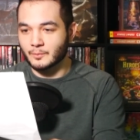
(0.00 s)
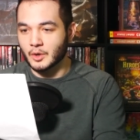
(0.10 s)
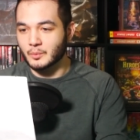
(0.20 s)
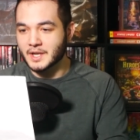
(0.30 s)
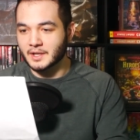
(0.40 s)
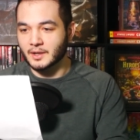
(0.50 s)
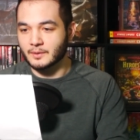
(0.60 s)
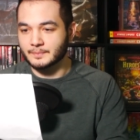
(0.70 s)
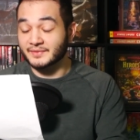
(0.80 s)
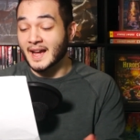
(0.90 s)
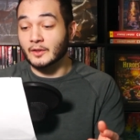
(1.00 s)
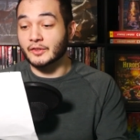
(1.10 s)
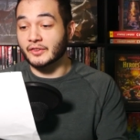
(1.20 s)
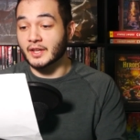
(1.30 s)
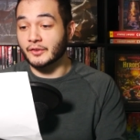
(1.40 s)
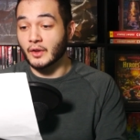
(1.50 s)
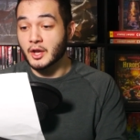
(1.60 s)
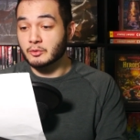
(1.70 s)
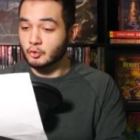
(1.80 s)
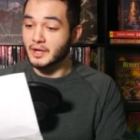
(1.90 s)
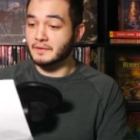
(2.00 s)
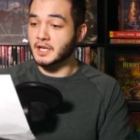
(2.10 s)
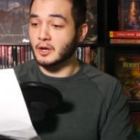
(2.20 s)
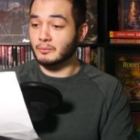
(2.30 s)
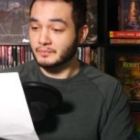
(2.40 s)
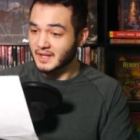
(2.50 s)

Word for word: One week ago, Talon says, great video,